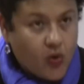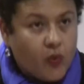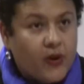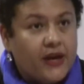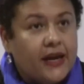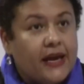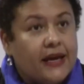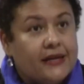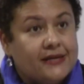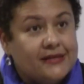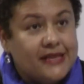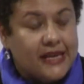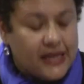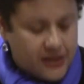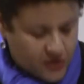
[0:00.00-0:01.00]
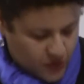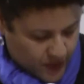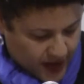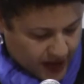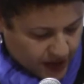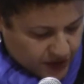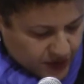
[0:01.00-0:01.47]
When I stand
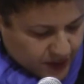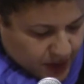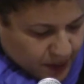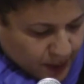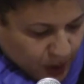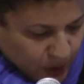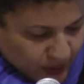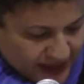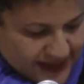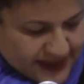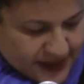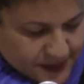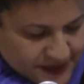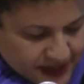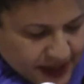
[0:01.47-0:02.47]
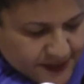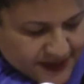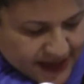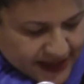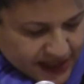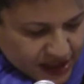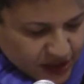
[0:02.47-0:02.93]
around among poets, sometimes
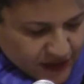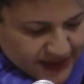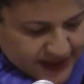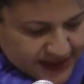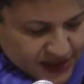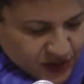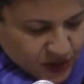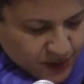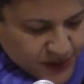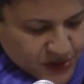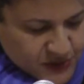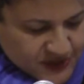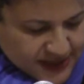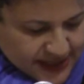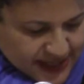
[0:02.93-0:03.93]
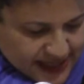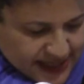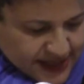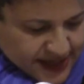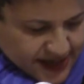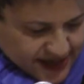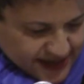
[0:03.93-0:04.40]
I hear a single music
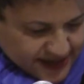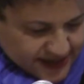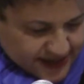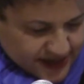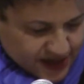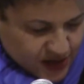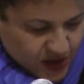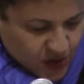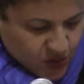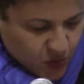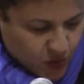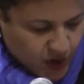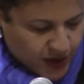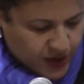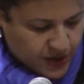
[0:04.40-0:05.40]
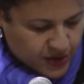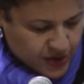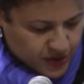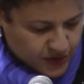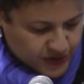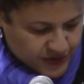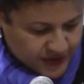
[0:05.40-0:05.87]
in us, one
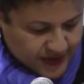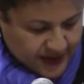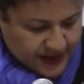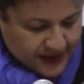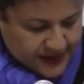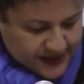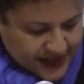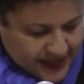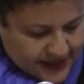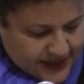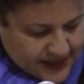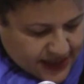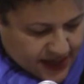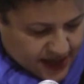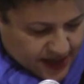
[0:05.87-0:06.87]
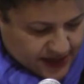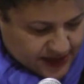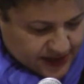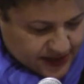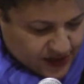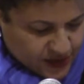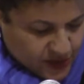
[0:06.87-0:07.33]
note dancing
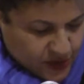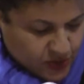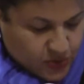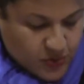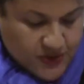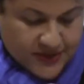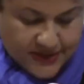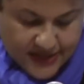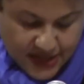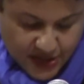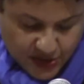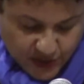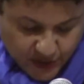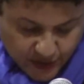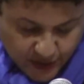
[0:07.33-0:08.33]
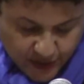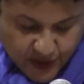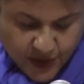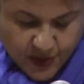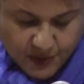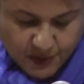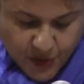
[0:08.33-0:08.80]
us through the singular,
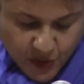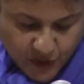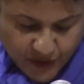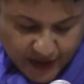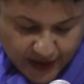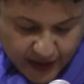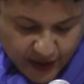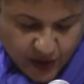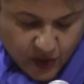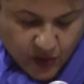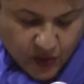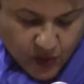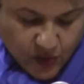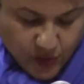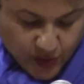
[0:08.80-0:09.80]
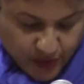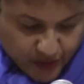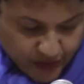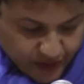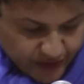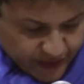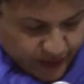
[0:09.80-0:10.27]
moving
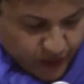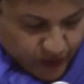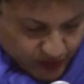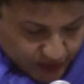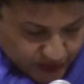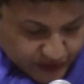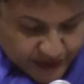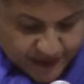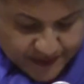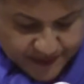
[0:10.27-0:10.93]
word world.